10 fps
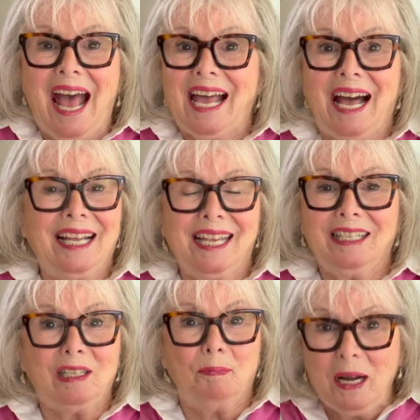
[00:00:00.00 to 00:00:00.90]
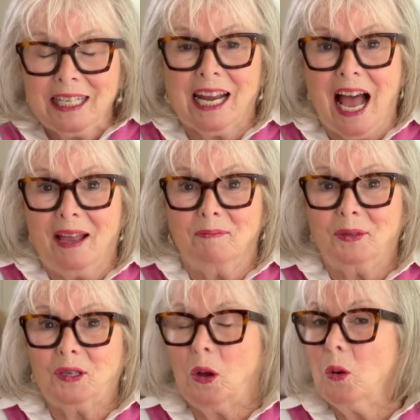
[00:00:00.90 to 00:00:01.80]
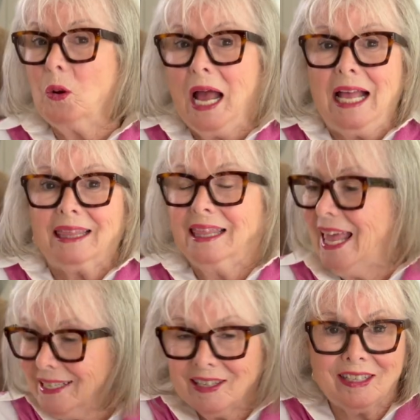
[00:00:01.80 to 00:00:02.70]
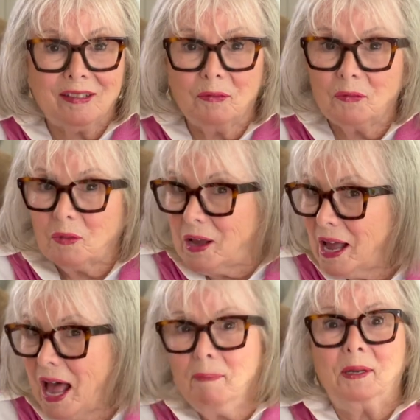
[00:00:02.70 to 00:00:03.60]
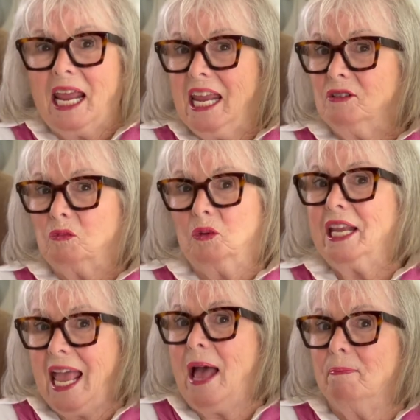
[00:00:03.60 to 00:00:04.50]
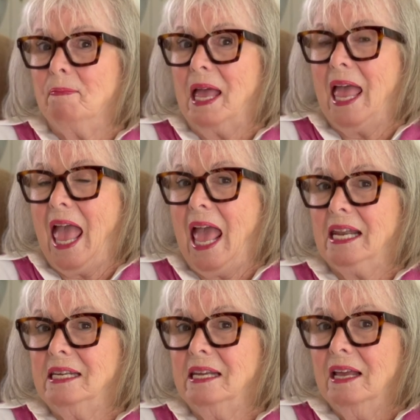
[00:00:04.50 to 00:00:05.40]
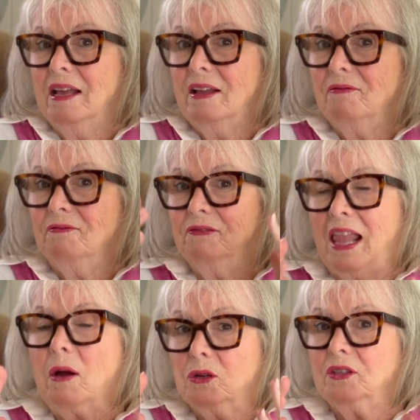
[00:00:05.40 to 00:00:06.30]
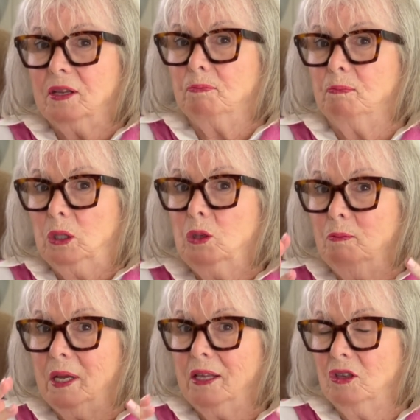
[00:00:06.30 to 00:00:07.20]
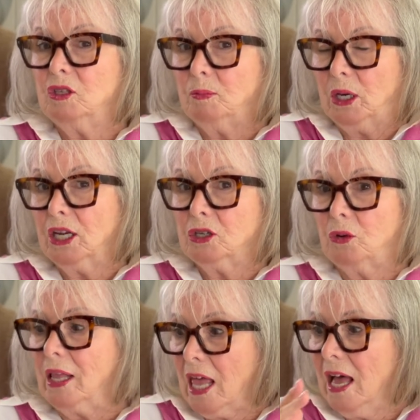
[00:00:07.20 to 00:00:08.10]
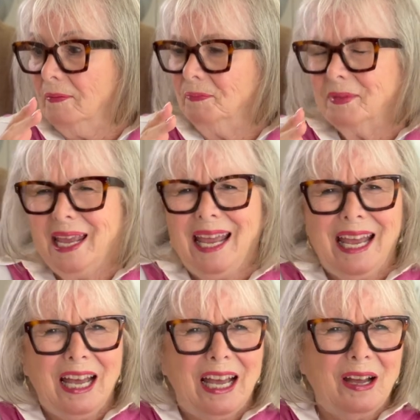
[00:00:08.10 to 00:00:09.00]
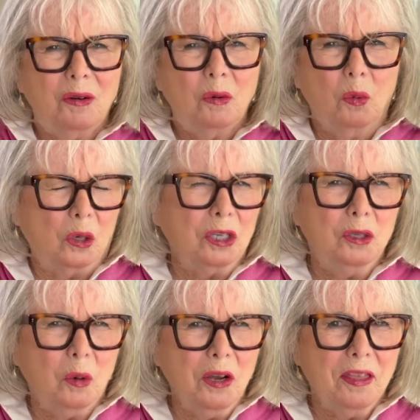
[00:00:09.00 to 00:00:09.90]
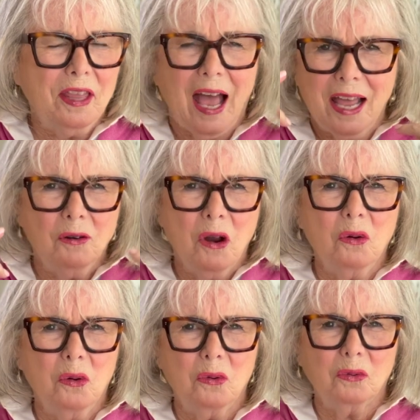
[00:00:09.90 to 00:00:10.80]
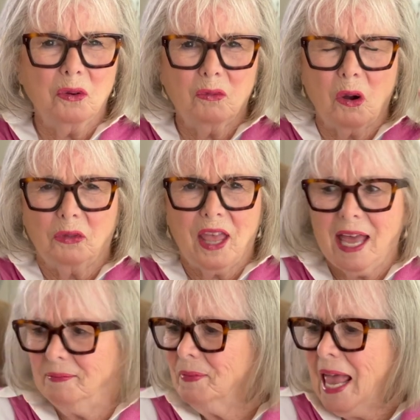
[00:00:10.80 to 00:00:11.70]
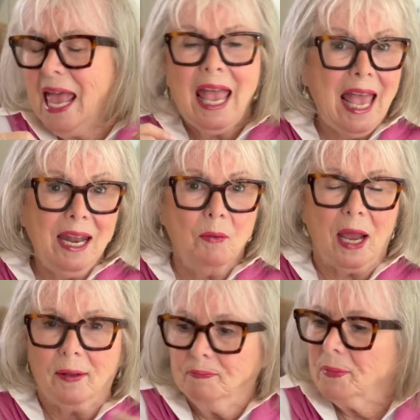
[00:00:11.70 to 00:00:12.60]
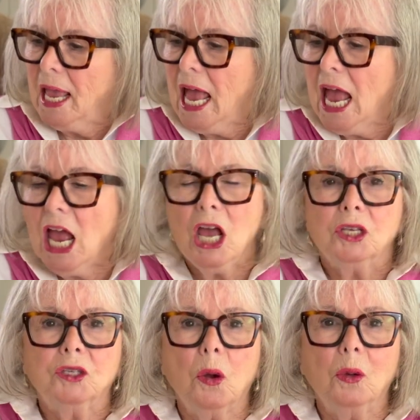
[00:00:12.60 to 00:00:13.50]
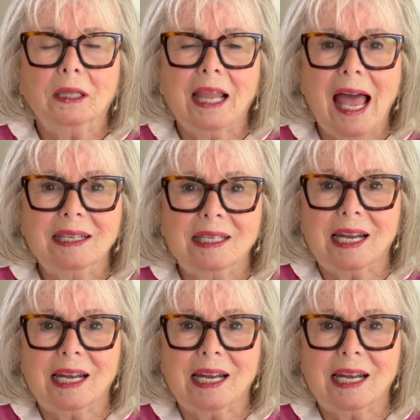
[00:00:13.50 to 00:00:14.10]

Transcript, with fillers: uh, it's springtime. So let's update, recap, and flowers that bloom in the spring, tra Wordsworth? I don't know who wrote that. Anyway, so last